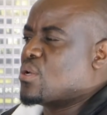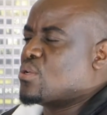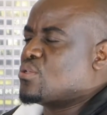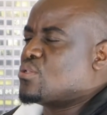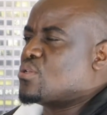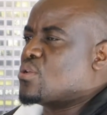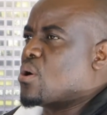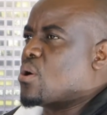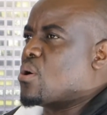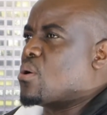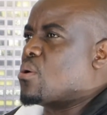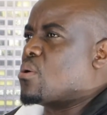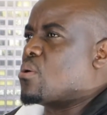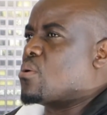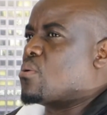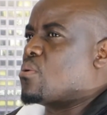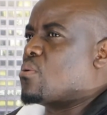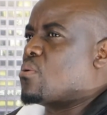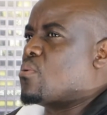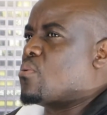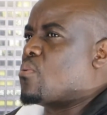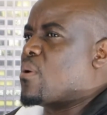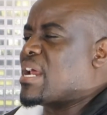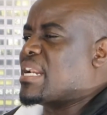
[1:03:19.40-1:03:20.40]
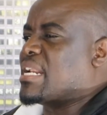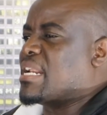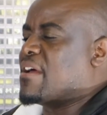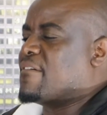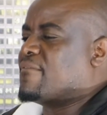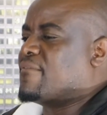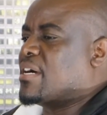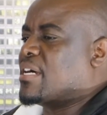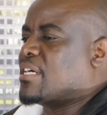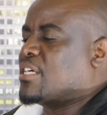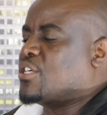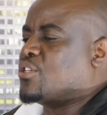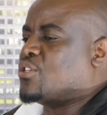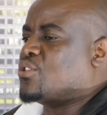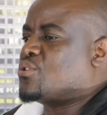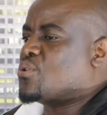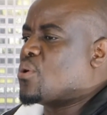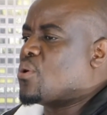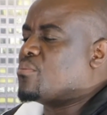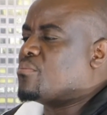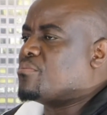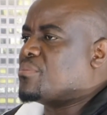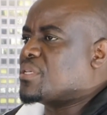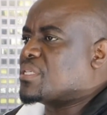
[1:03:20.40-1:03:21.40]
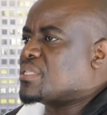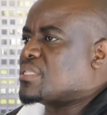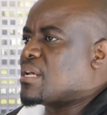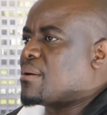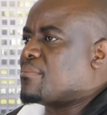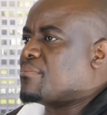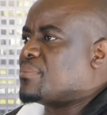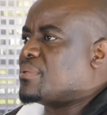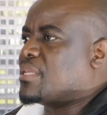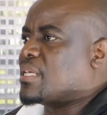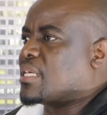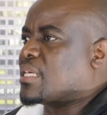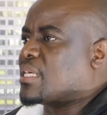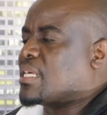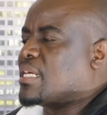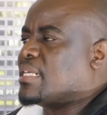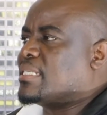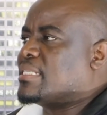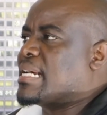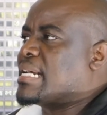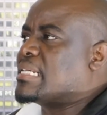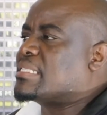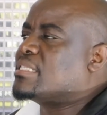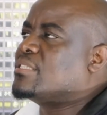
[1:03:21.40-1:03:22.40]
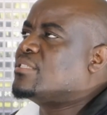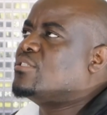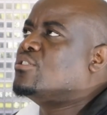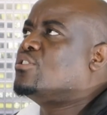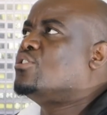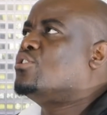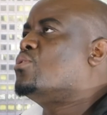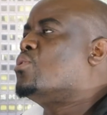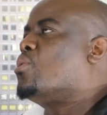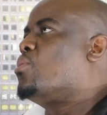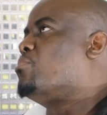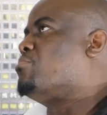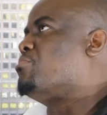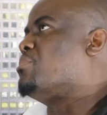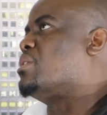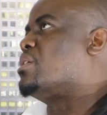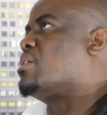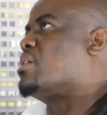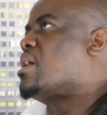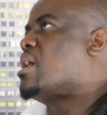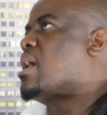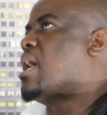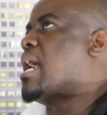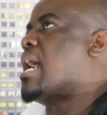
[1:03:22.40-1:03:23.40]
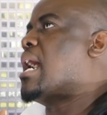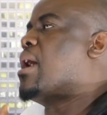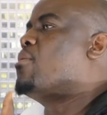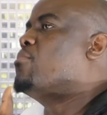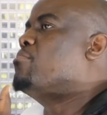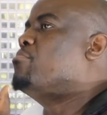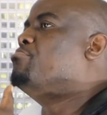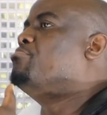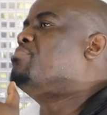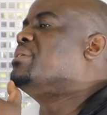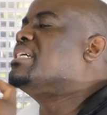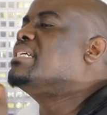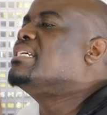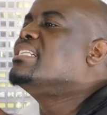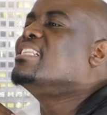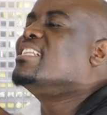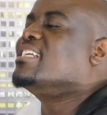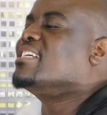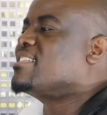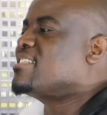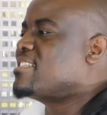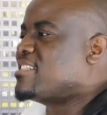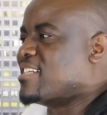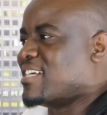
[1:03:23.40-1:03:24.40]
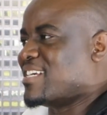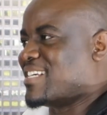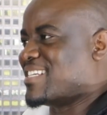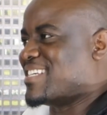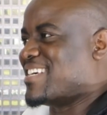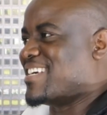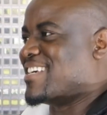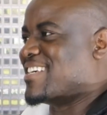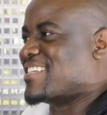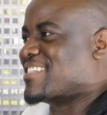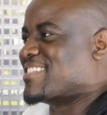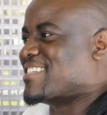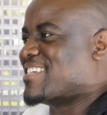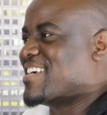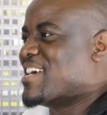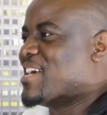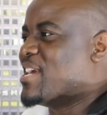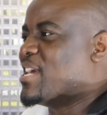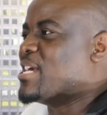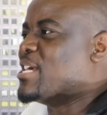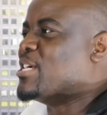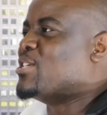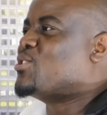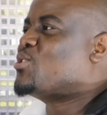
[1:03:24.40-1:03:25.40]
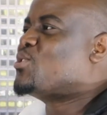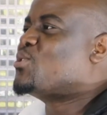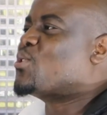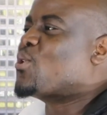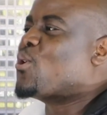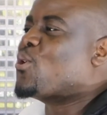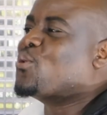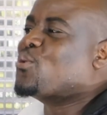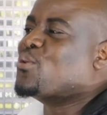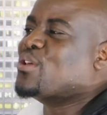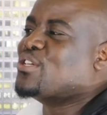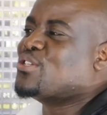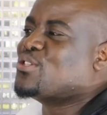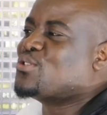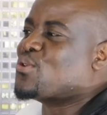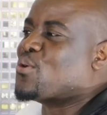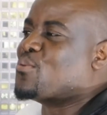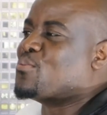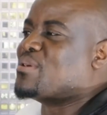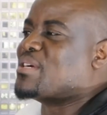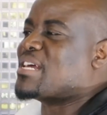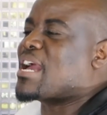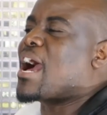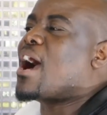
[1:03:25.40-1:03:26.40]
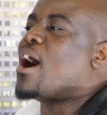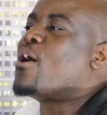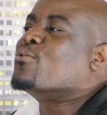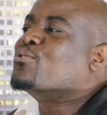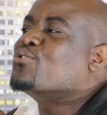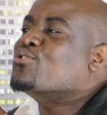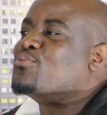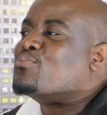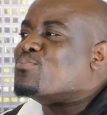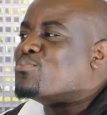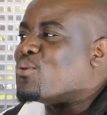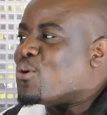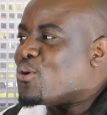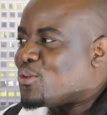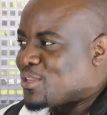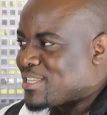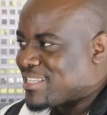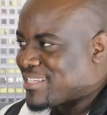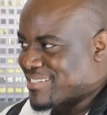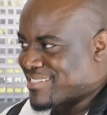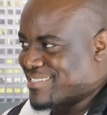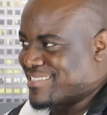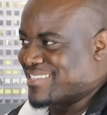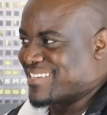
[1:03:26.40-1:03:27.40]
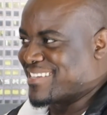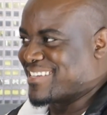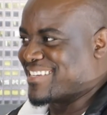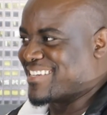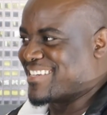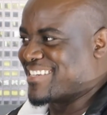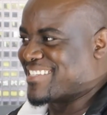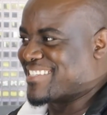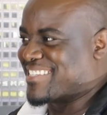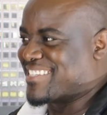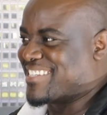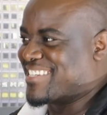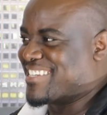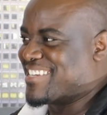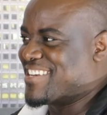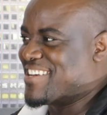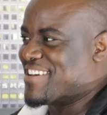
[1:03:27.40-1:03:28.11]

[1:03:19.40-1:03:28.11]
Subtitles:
So whenever he shows me something, he doesn't show me how big this thing is. He always shows me how small this thing is.